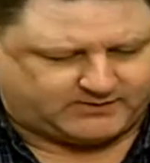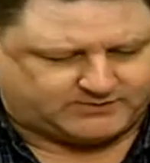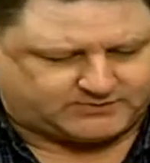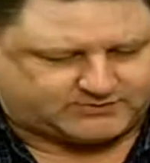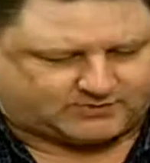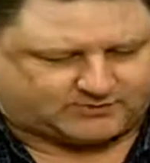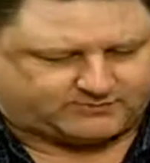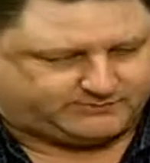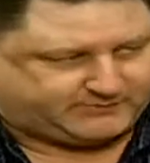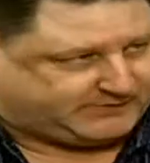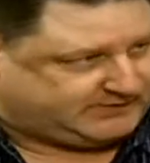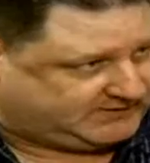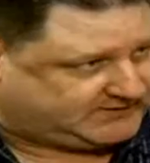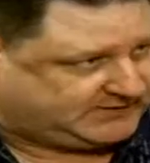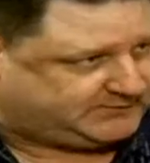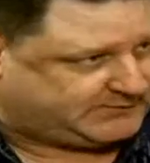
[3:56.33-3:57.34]
So
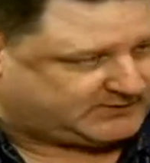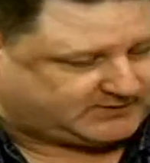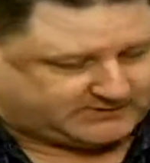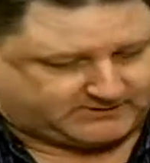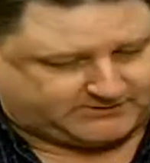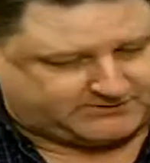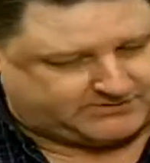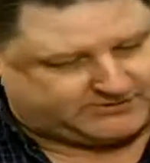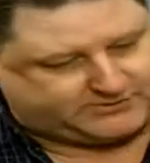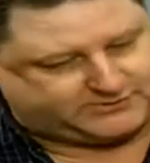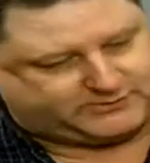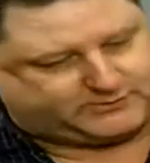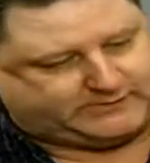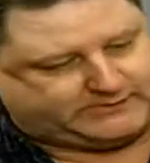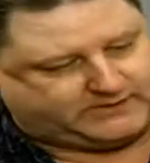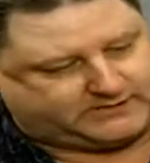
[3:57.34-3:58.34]
being typical
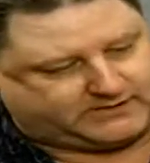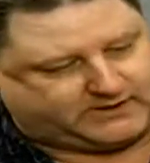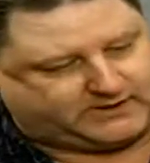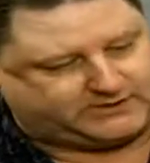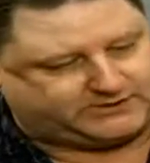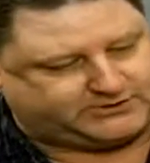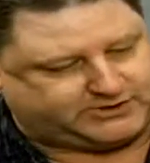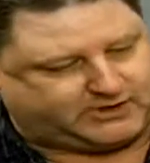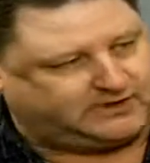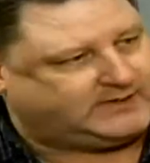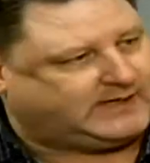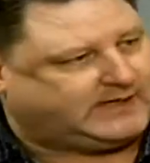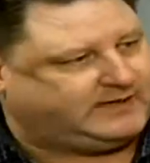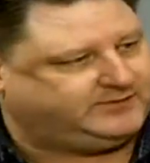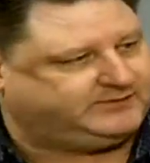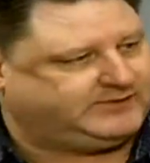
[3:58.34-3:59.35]
engineers, we cut a chunk
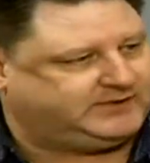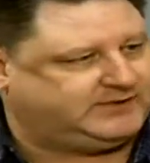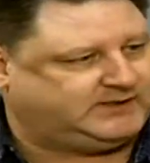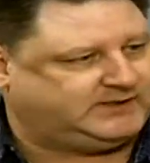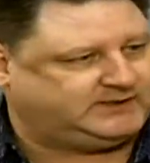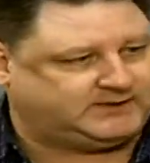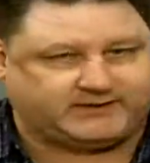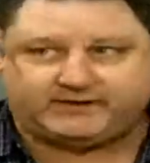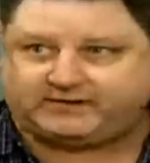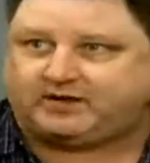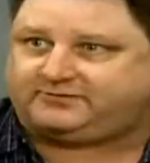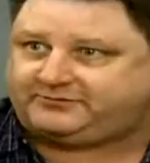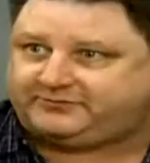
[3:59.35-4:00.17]
out of it and lit it on